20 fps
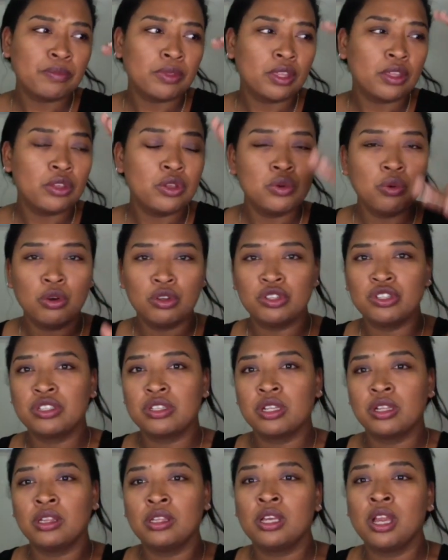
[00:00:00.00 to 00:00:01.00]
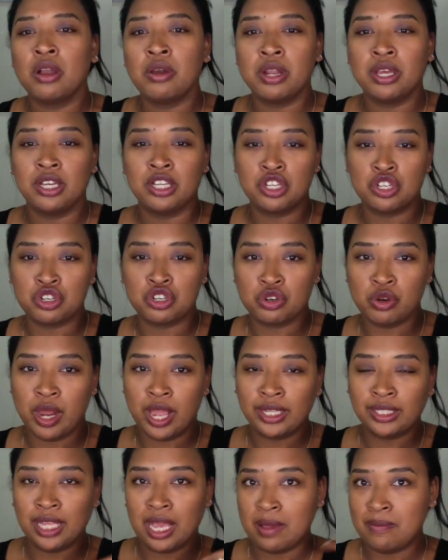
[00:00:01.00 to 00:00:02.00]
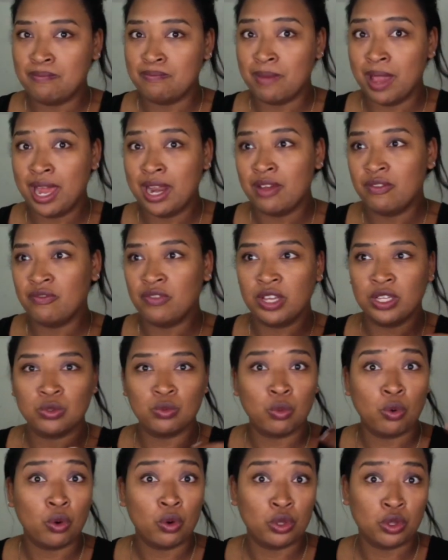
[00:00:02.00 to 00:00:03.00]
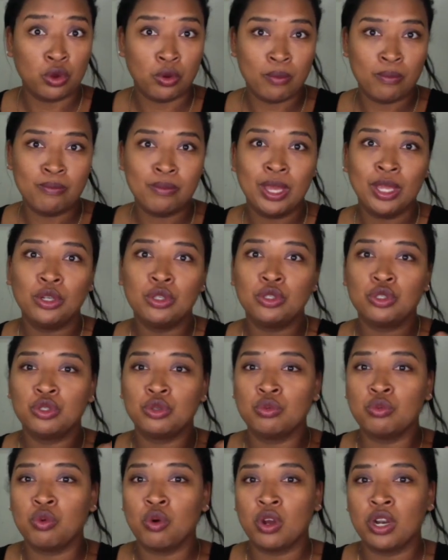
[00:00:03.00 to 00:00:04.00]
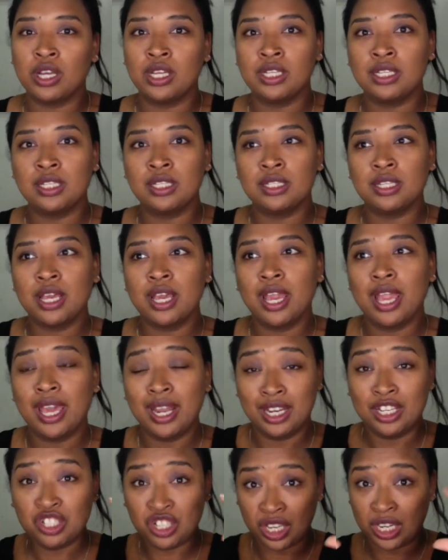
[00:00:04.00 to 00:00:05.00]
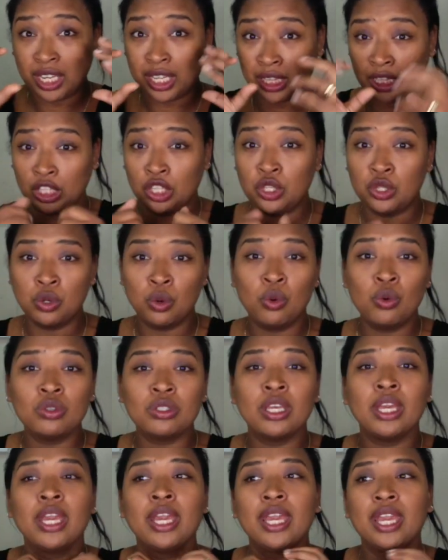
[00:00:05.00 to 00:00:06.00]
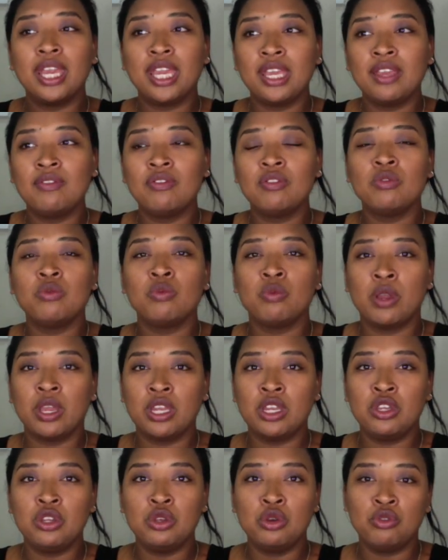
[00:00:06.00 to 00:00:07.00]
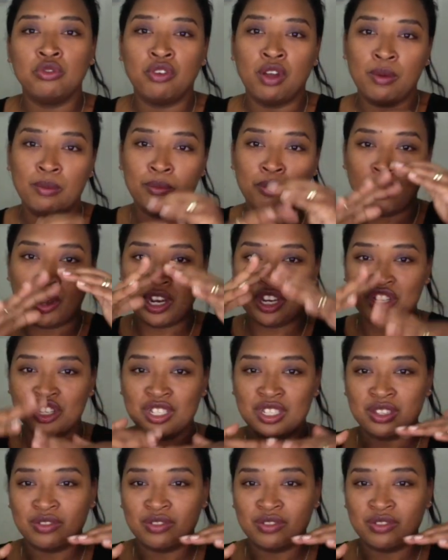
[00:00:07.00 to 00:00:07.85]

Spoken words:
You're still going to attract and manifest what you're meant to, what is energetically yours, even when your vibrations